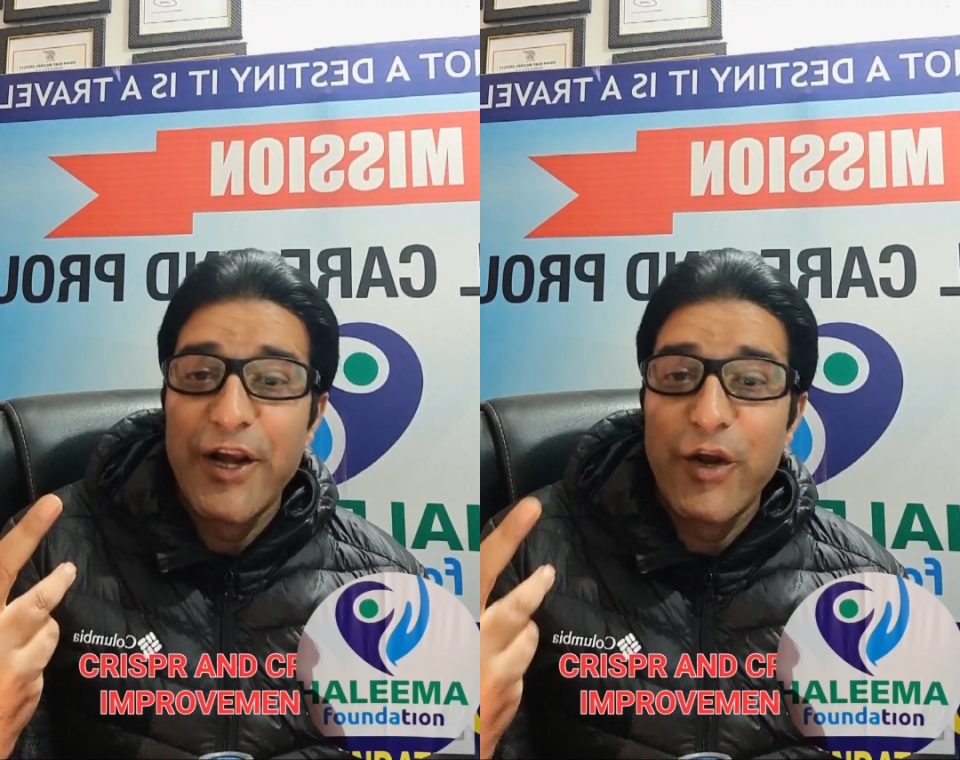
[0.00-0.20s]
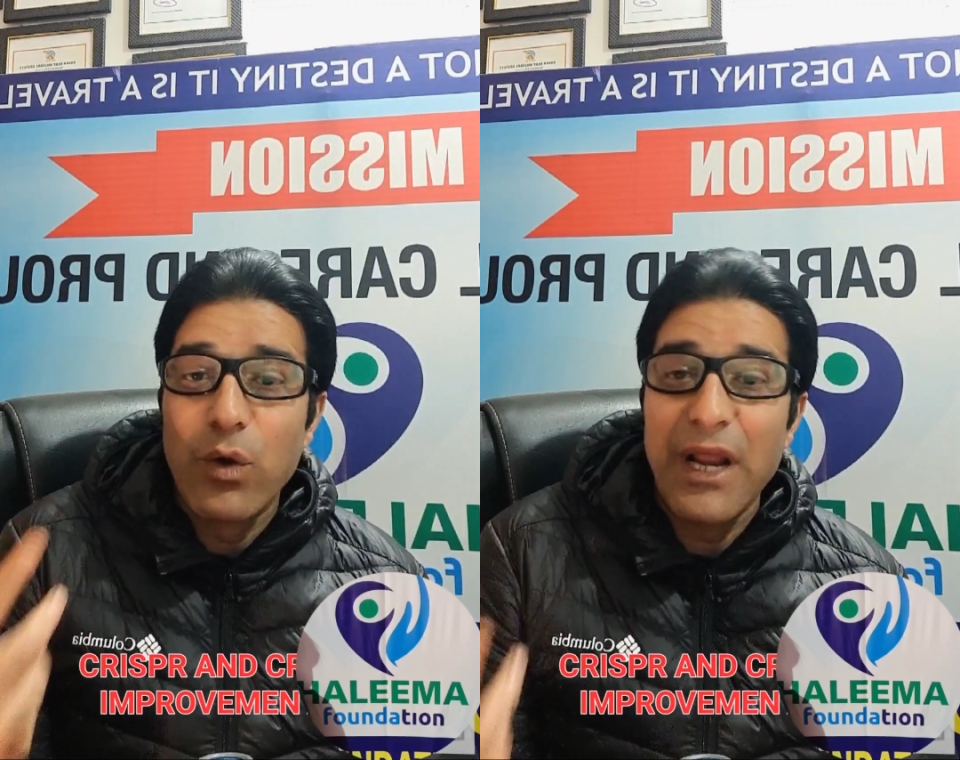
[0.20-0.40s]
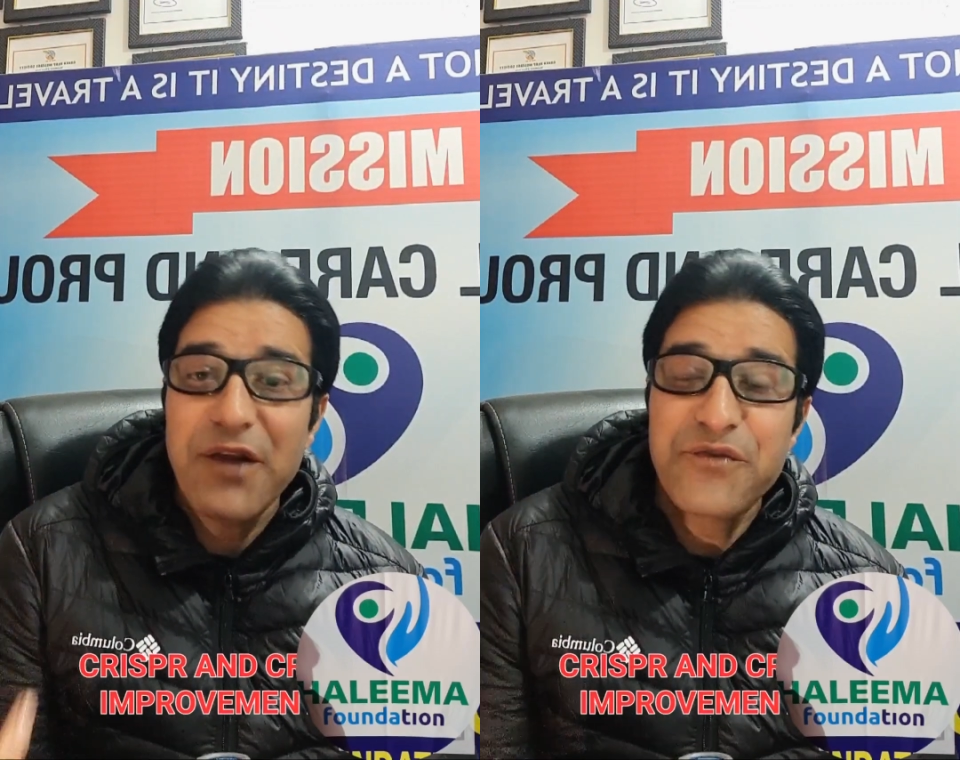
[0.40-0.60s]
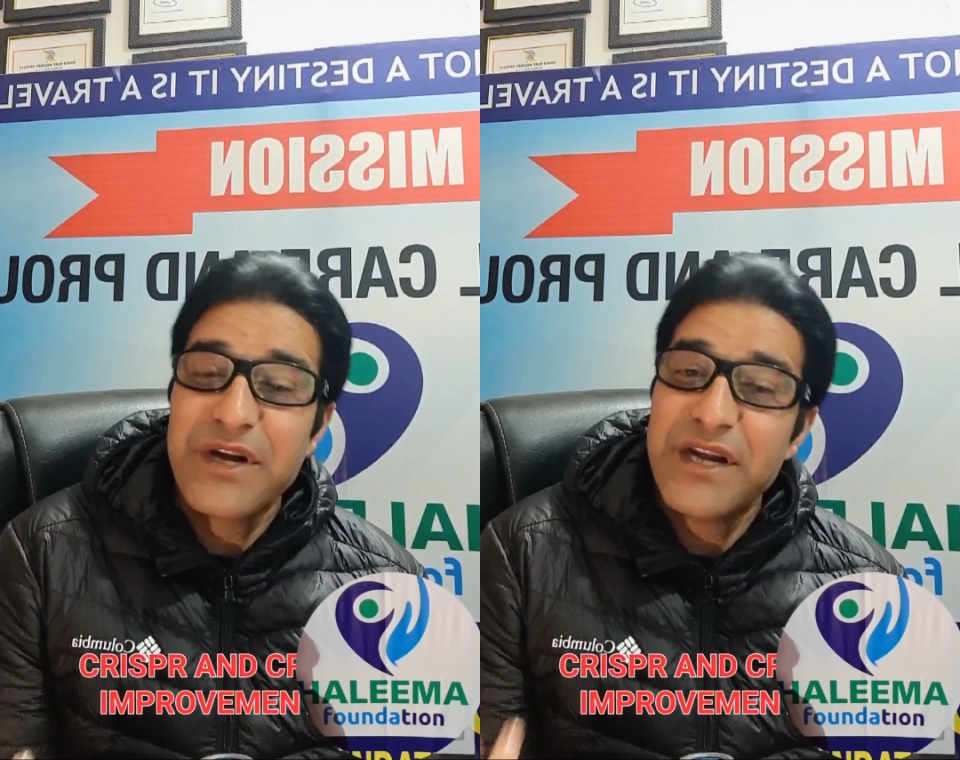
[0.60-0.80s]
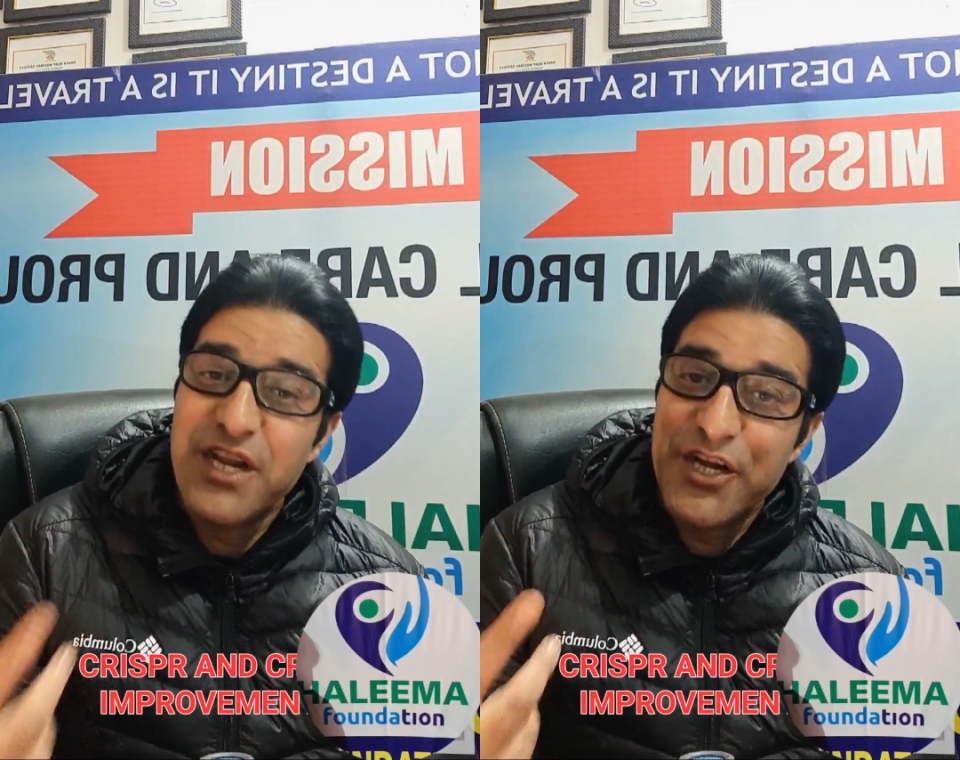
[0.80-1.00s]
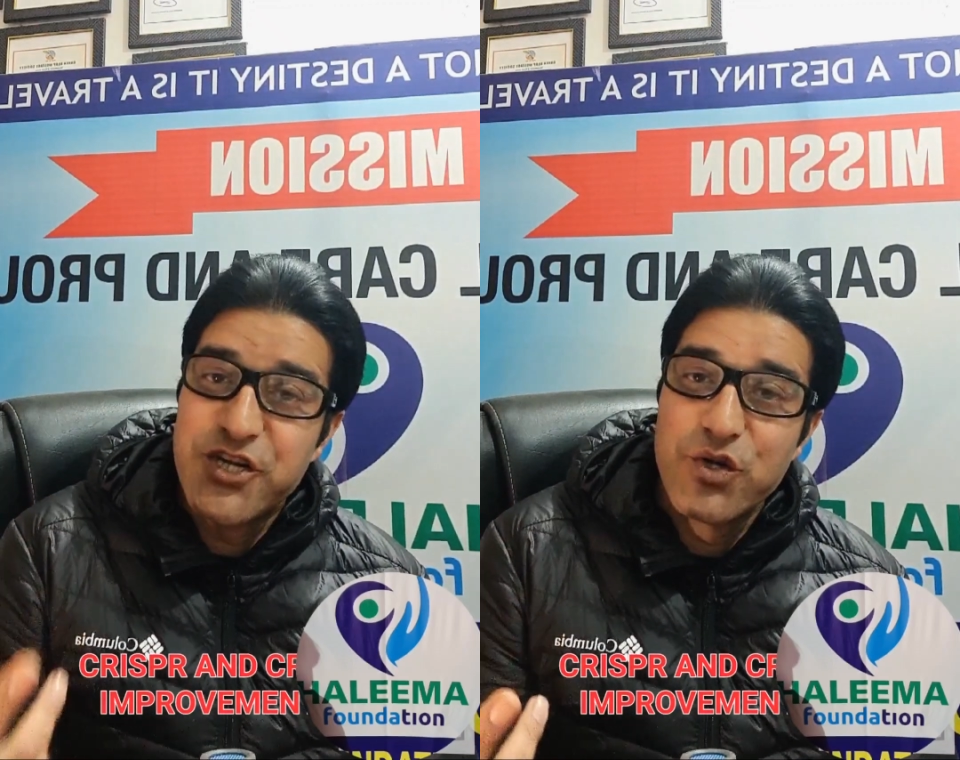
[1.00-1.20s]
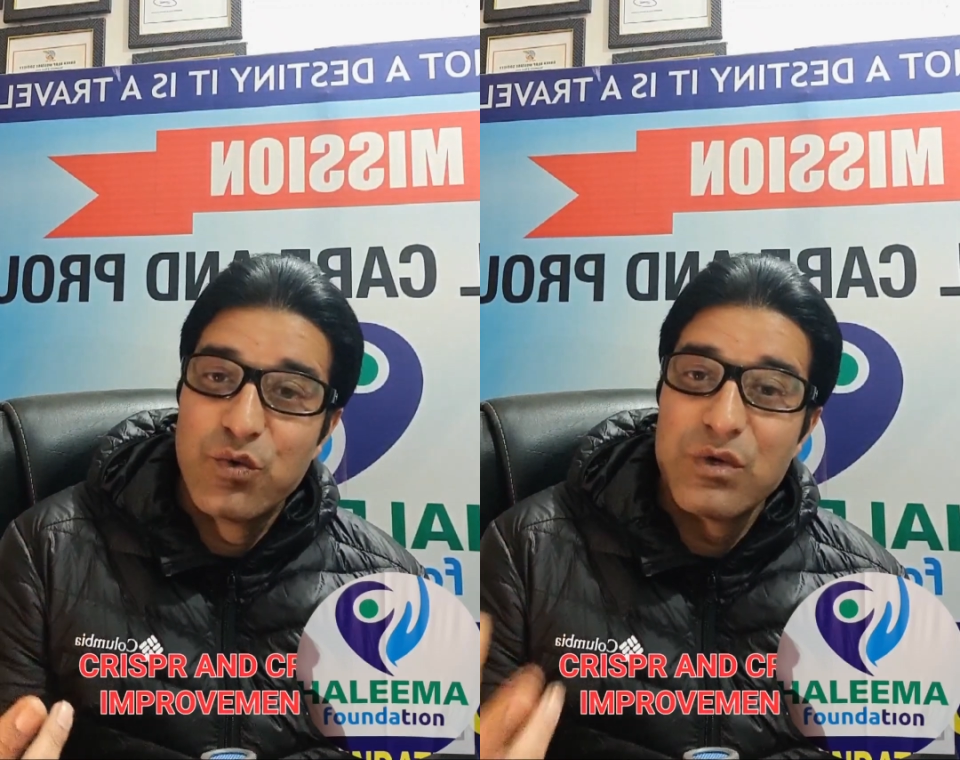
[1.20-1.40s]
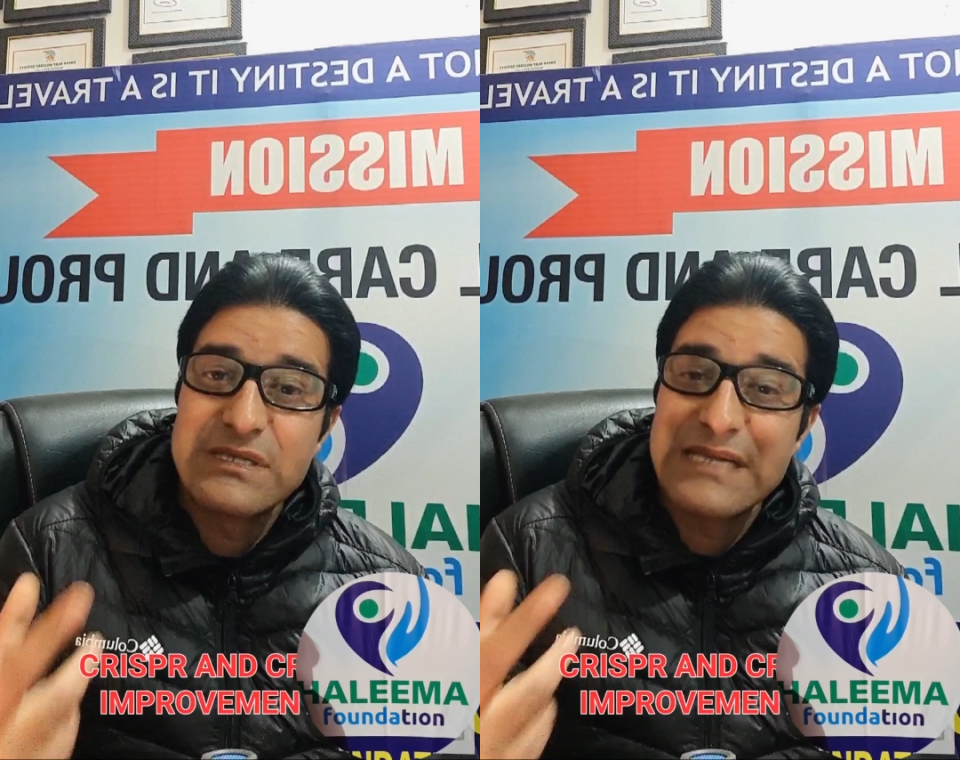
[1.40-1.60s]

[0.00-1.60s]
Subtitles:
regulatory issue.